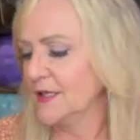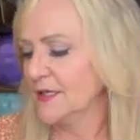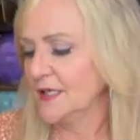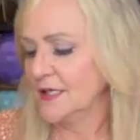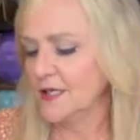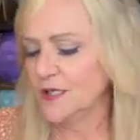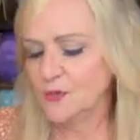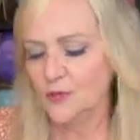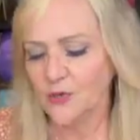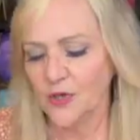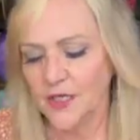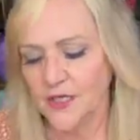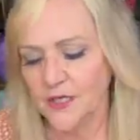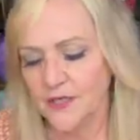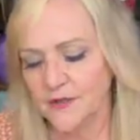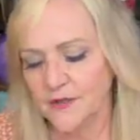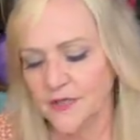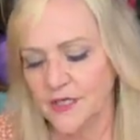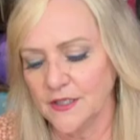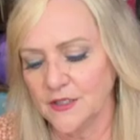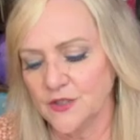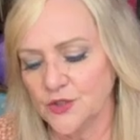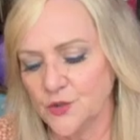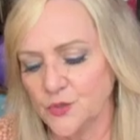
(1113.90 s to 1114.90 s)
Anyway,
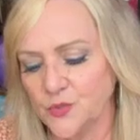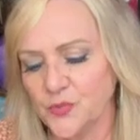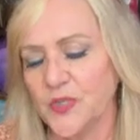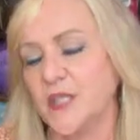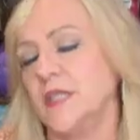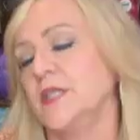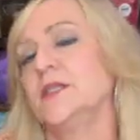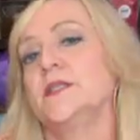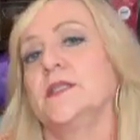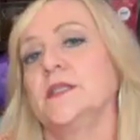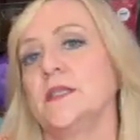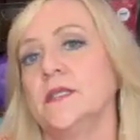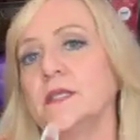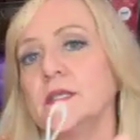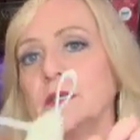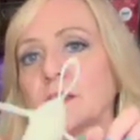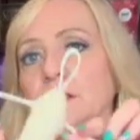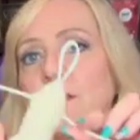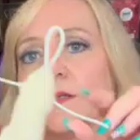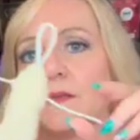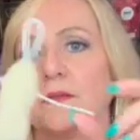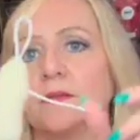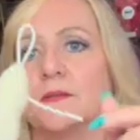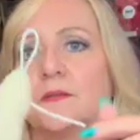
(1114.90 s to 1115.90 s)
that's your basic
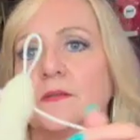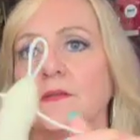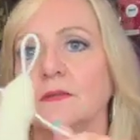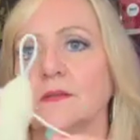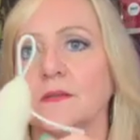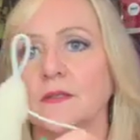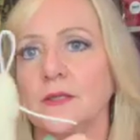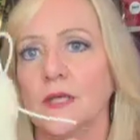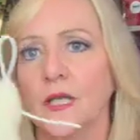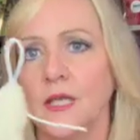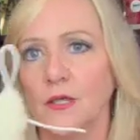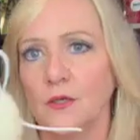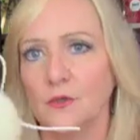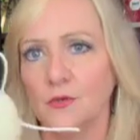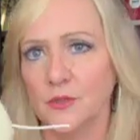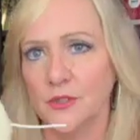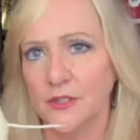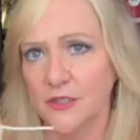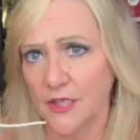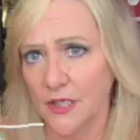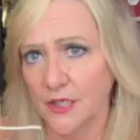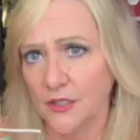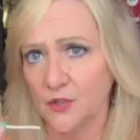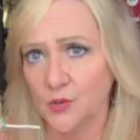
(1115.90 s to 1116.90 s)
how to
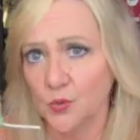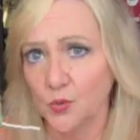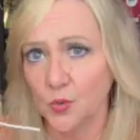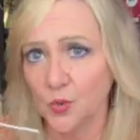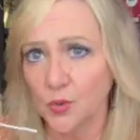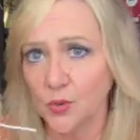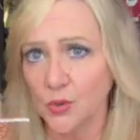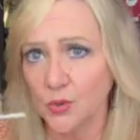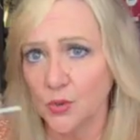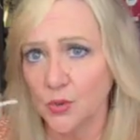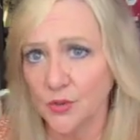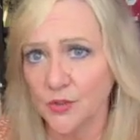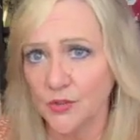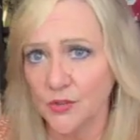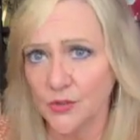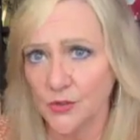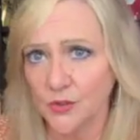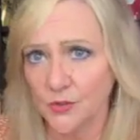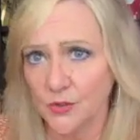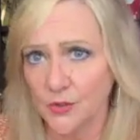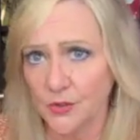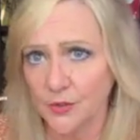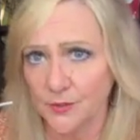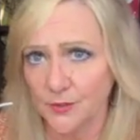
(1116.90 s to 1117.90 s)
attach wool to
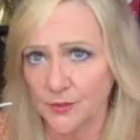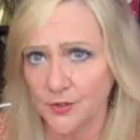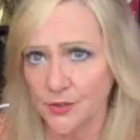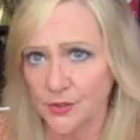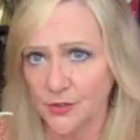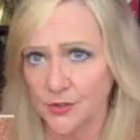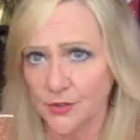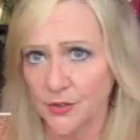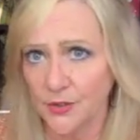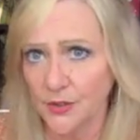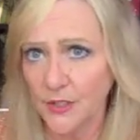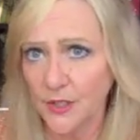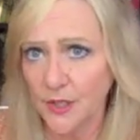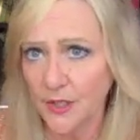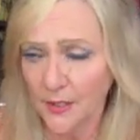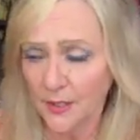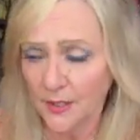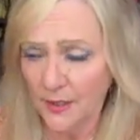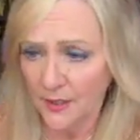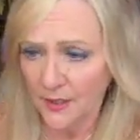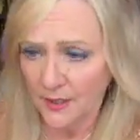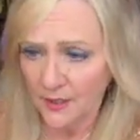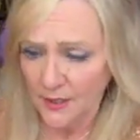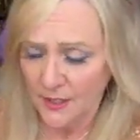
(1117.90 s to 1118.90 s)
your armature.
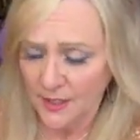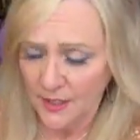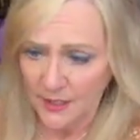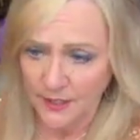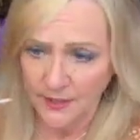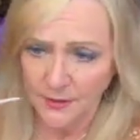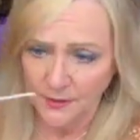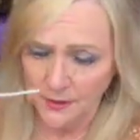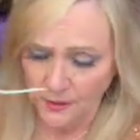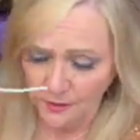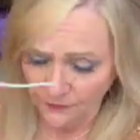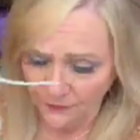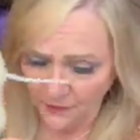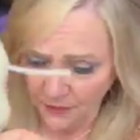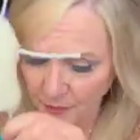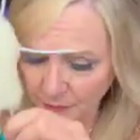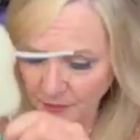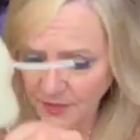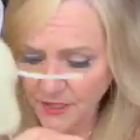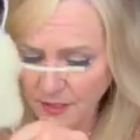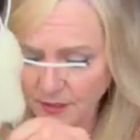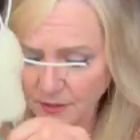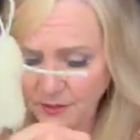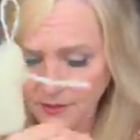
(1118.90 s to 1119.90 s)
And
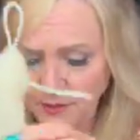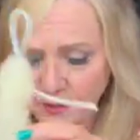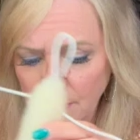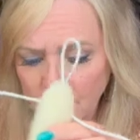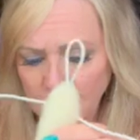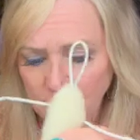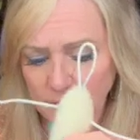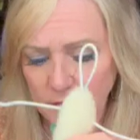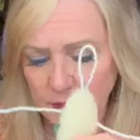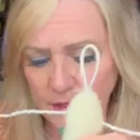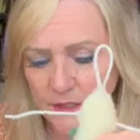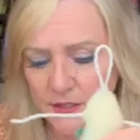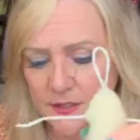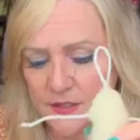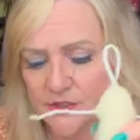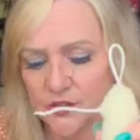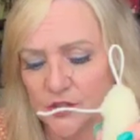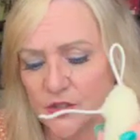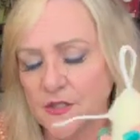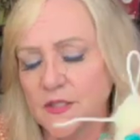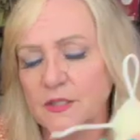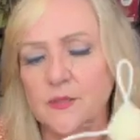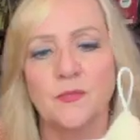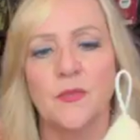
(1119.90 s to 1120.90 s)
from here, it's
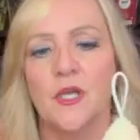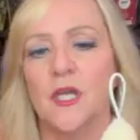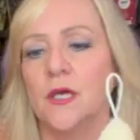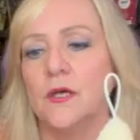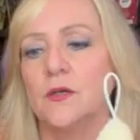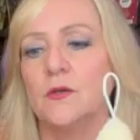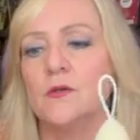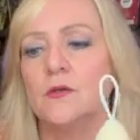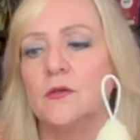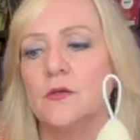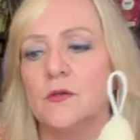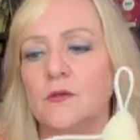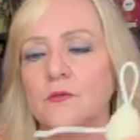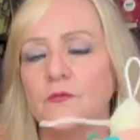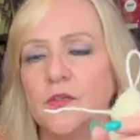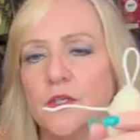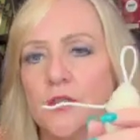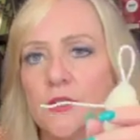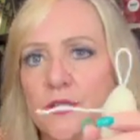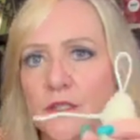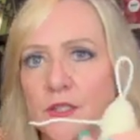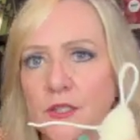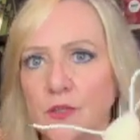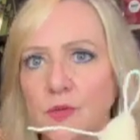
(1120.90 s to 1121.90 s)
just a matter of
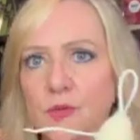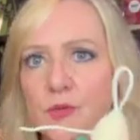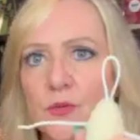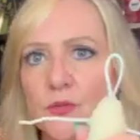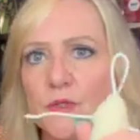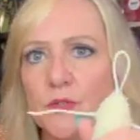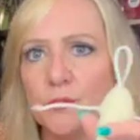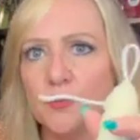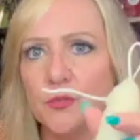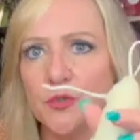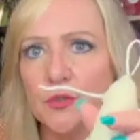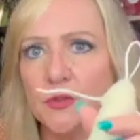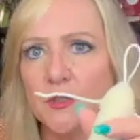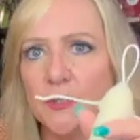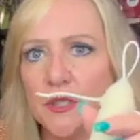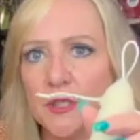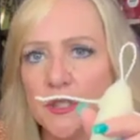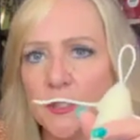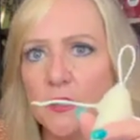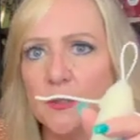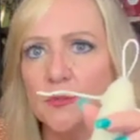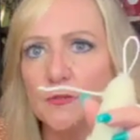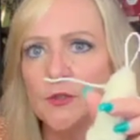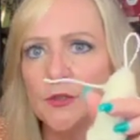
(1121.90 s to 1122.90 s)
continually
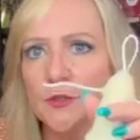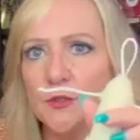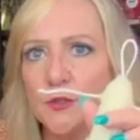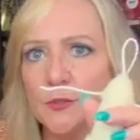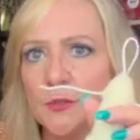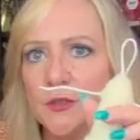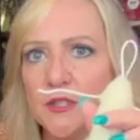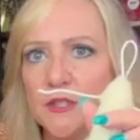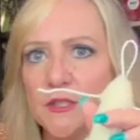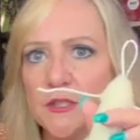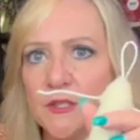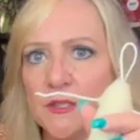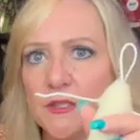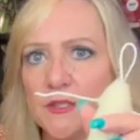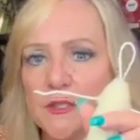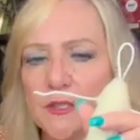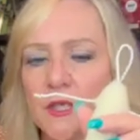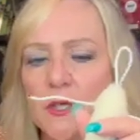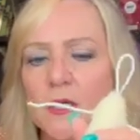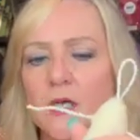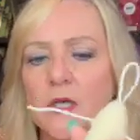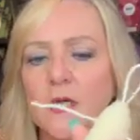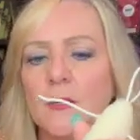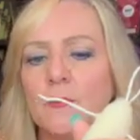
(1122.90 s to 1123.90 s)
building up little bits at a
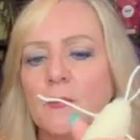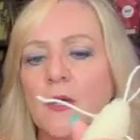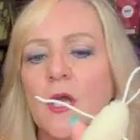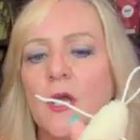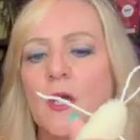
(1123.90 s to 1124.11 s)
time.